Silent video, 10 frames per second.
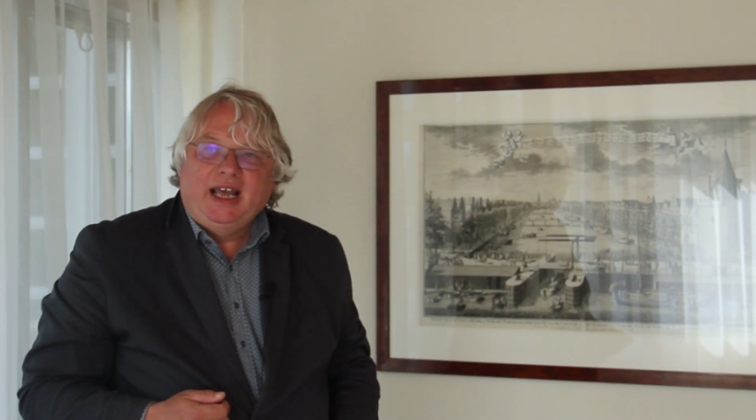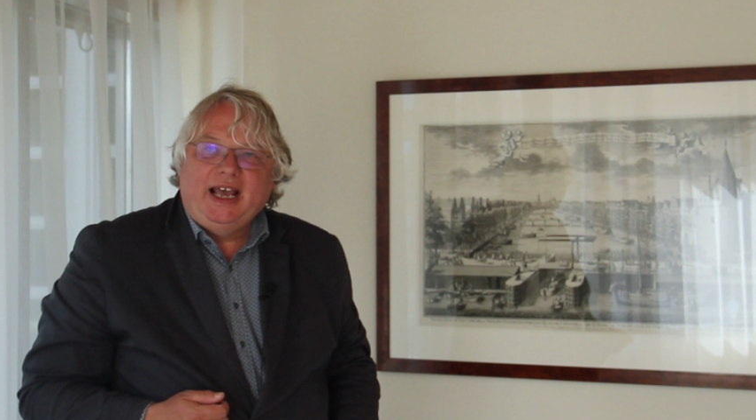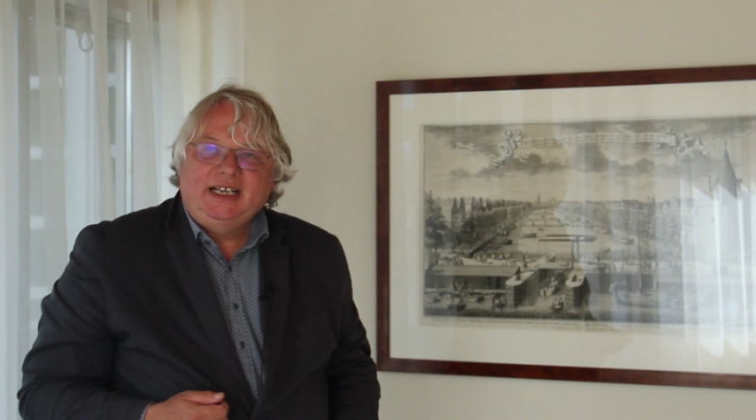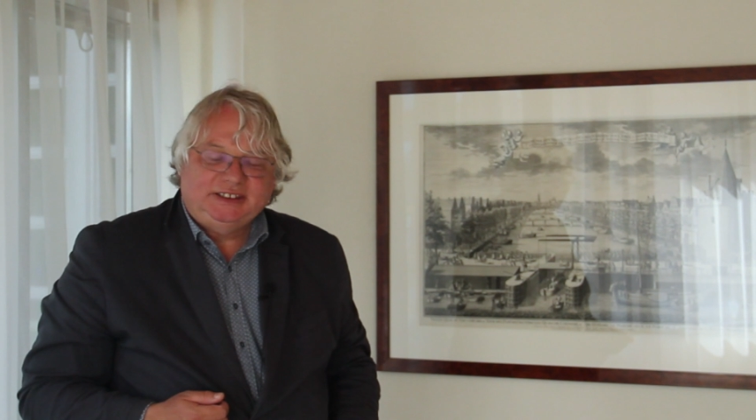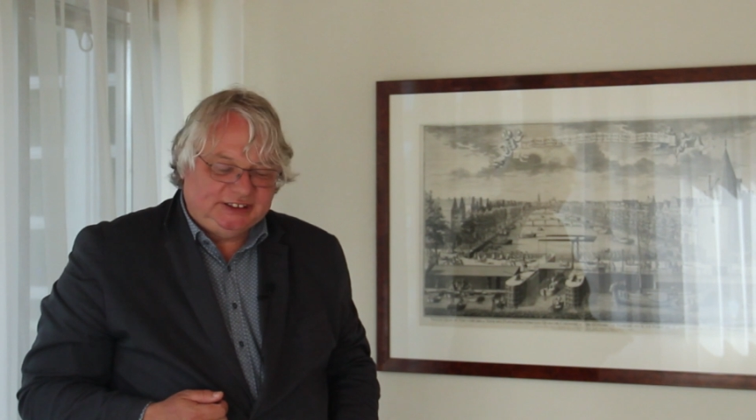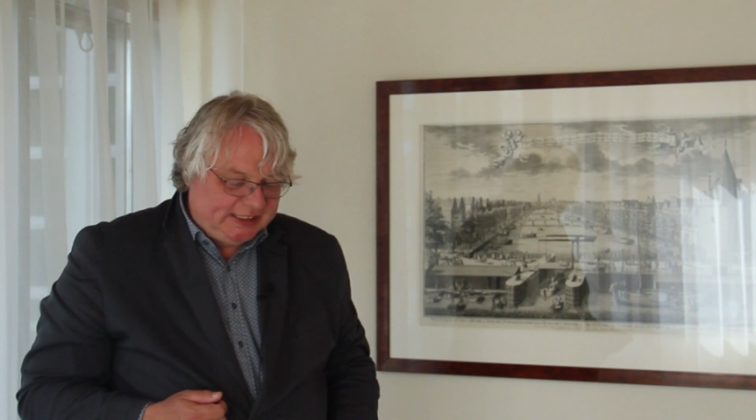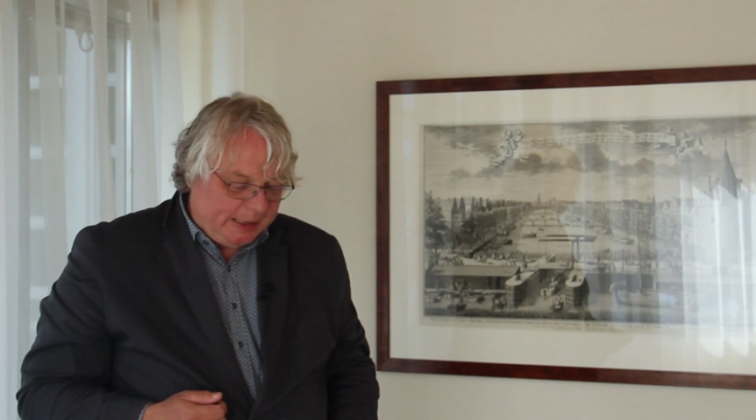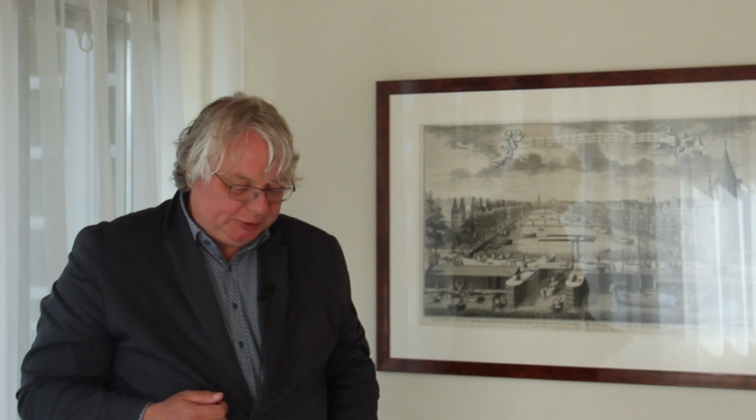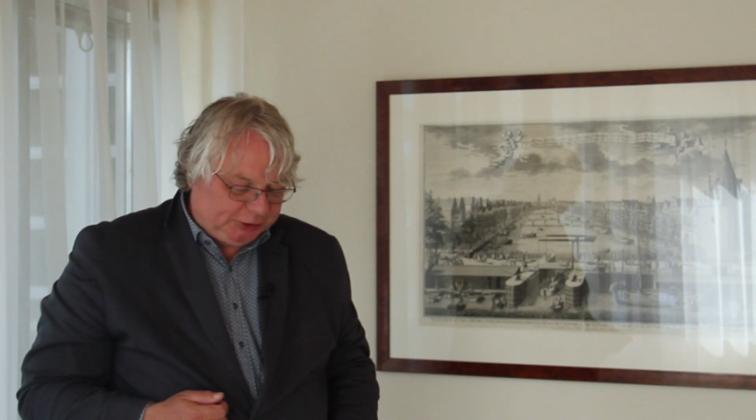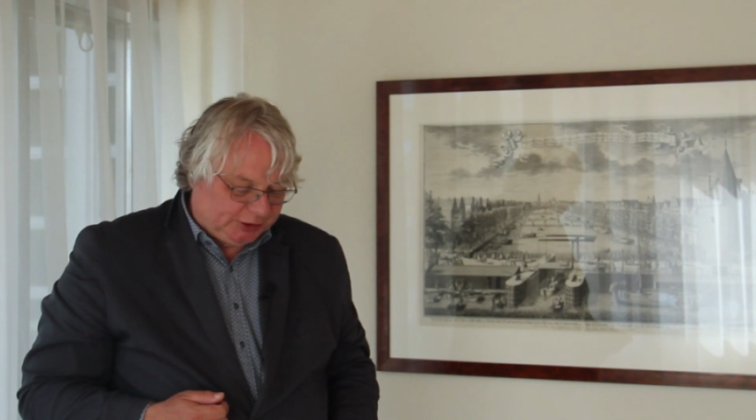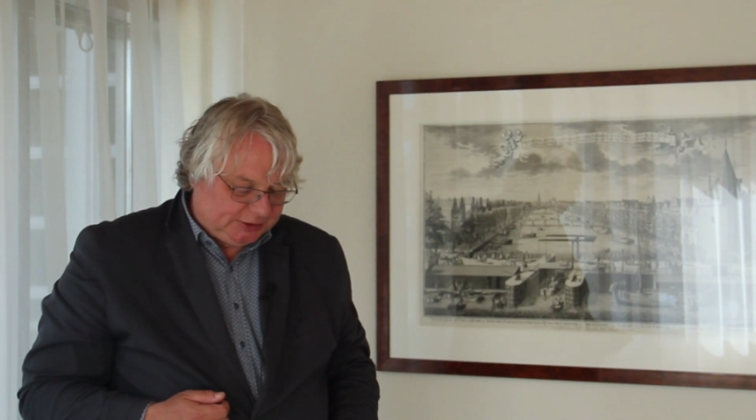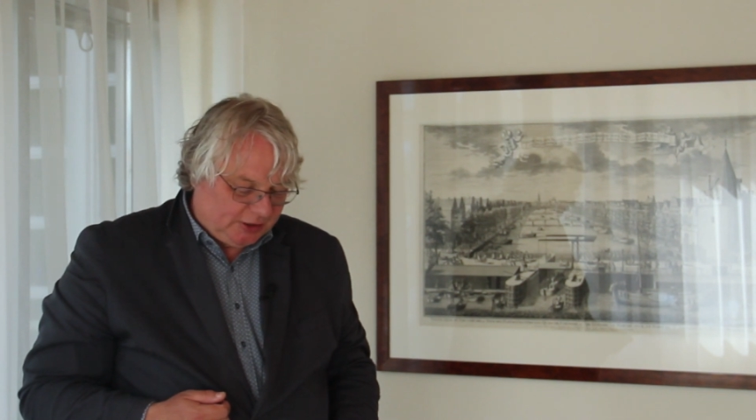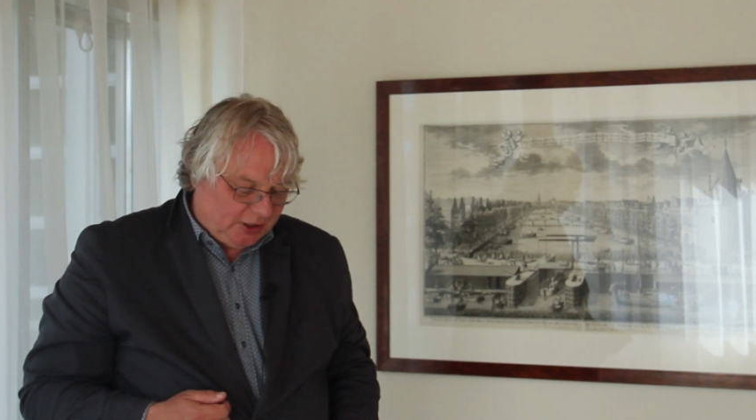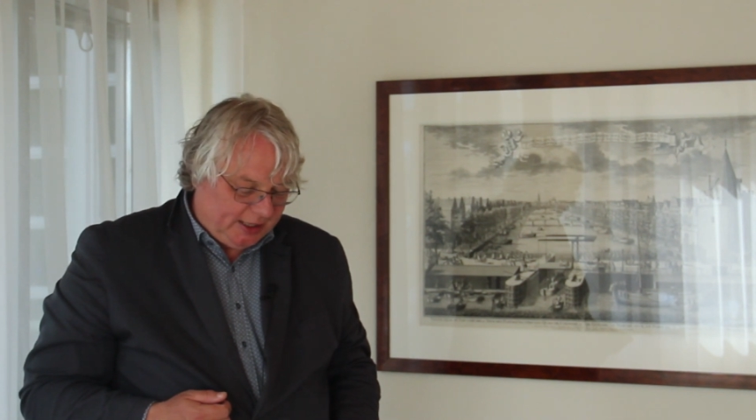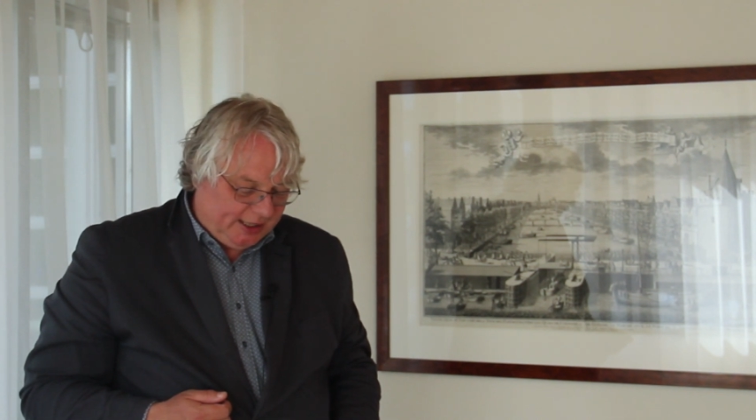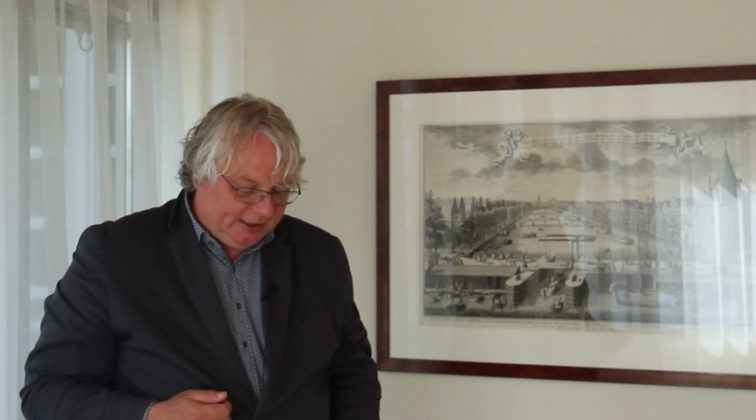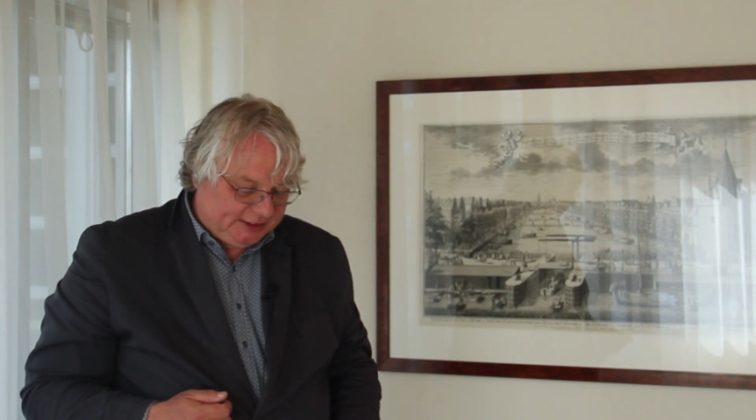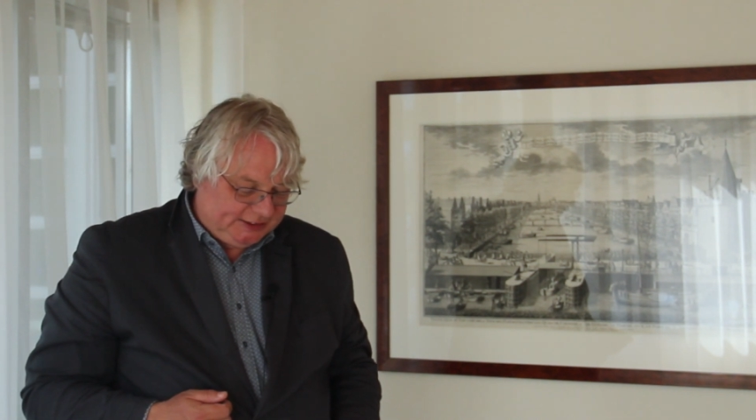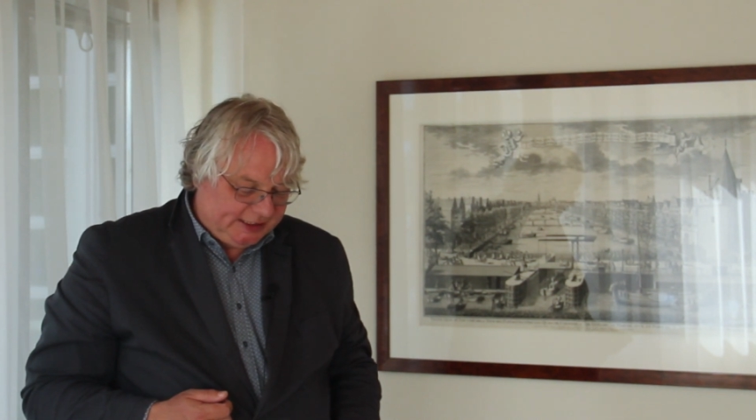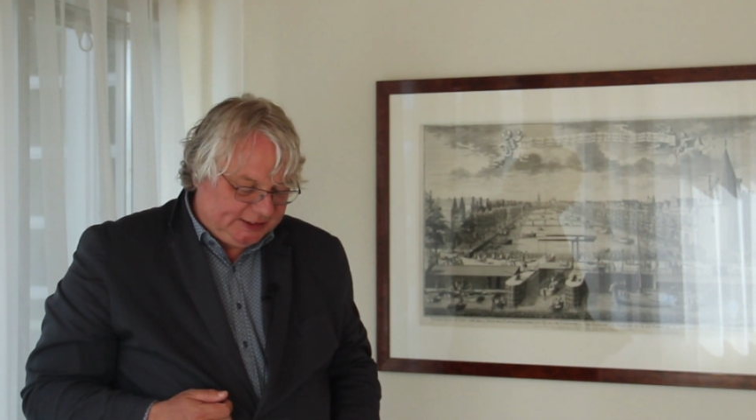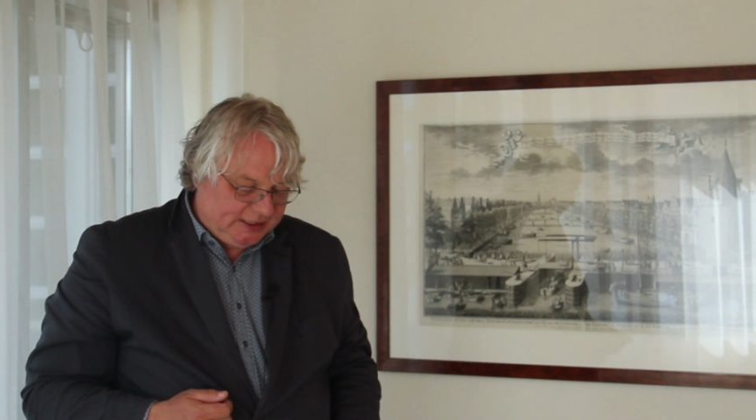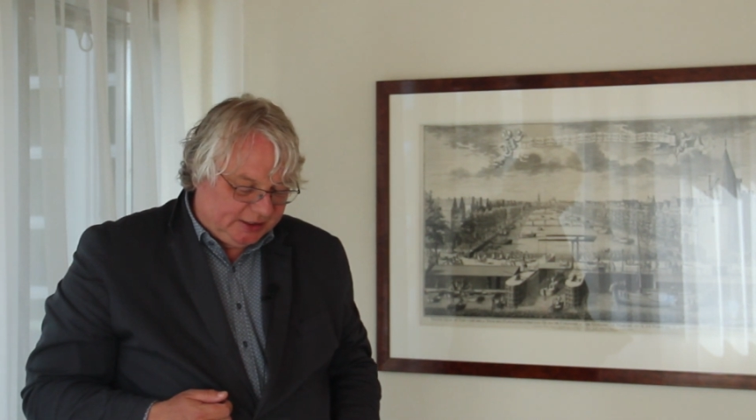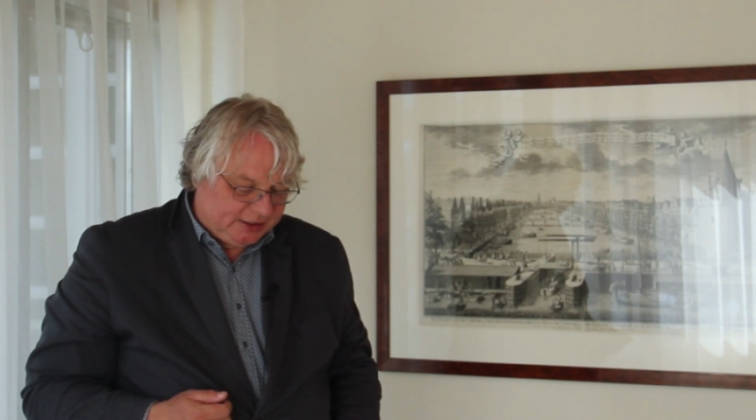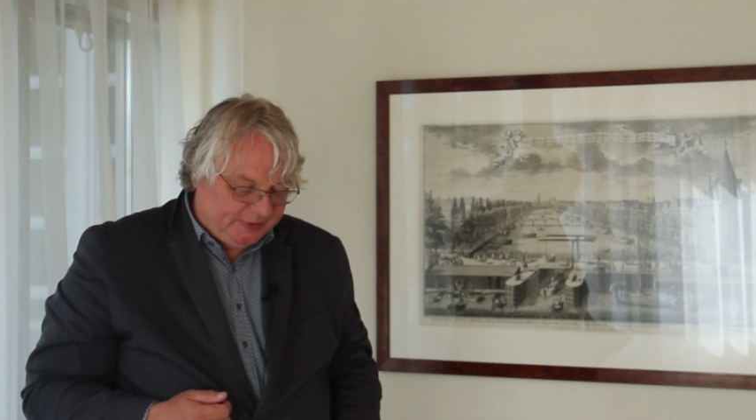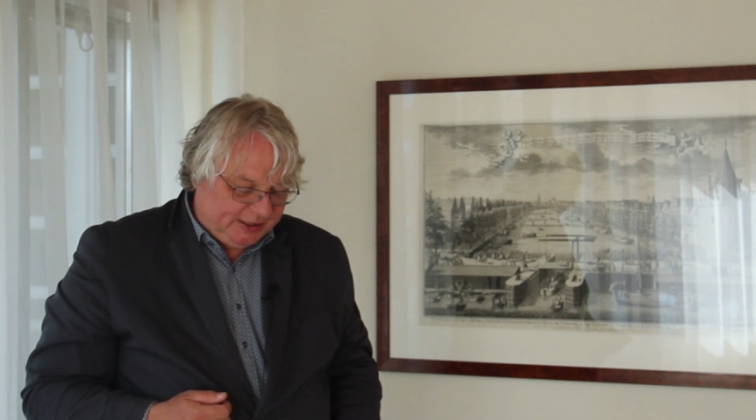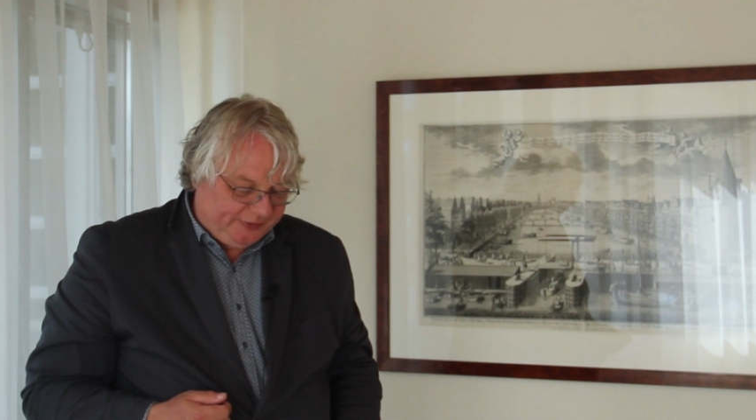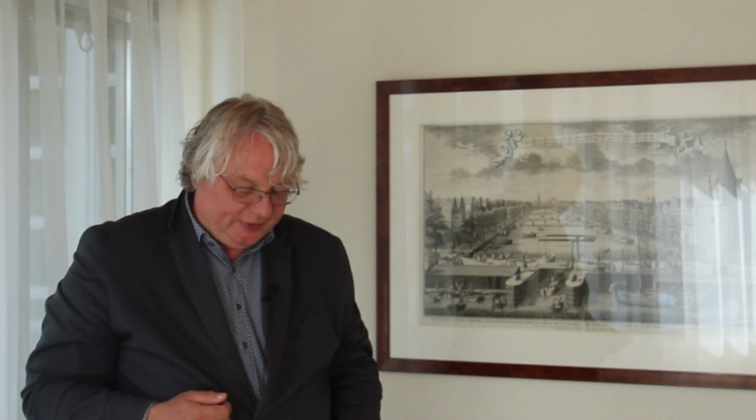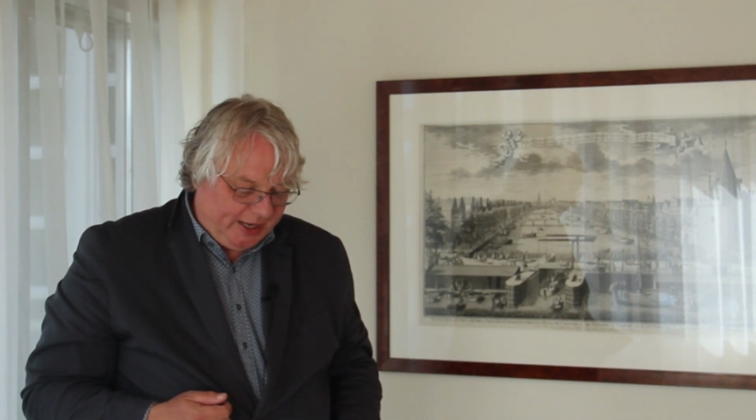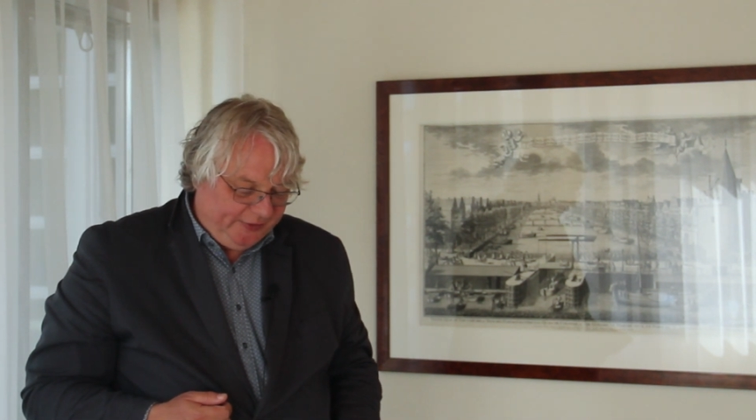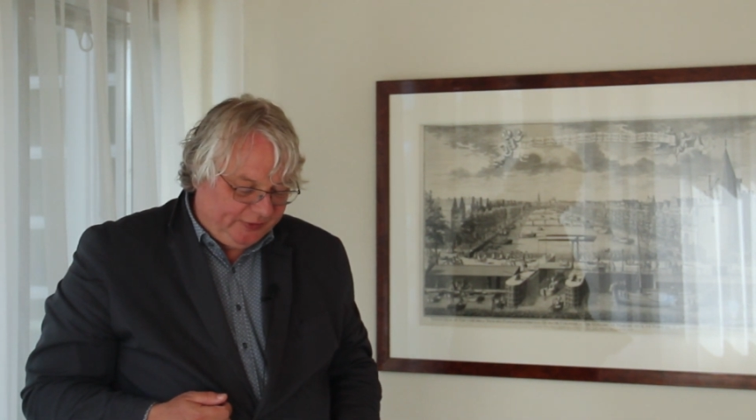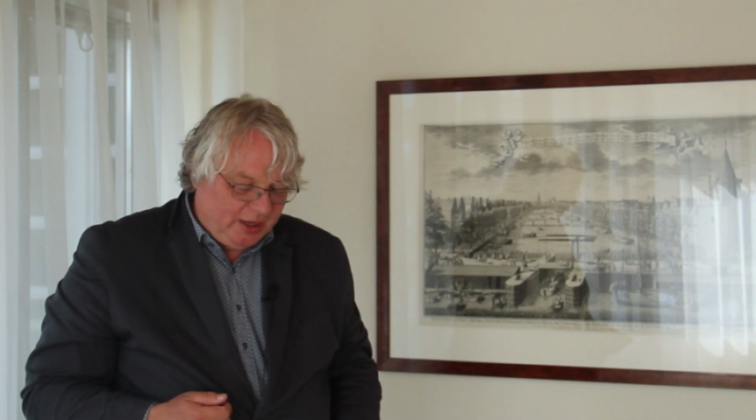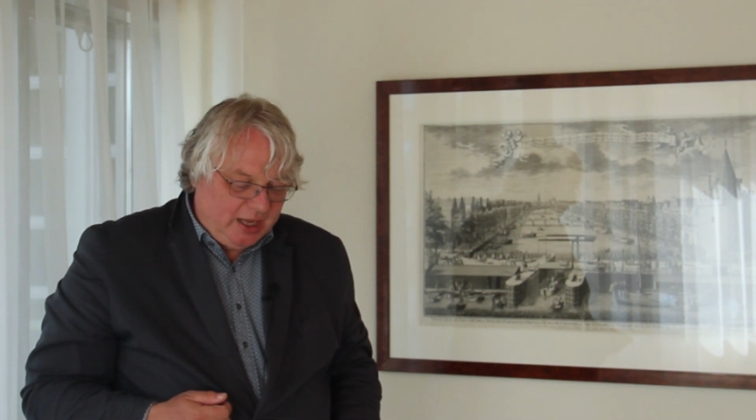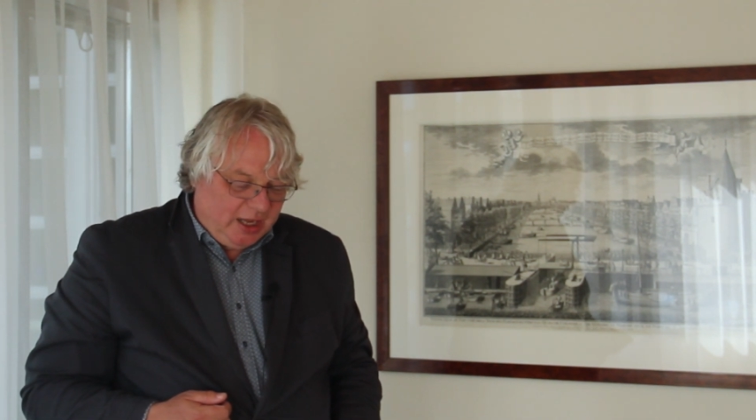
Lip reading: As a snapshot, in 1625,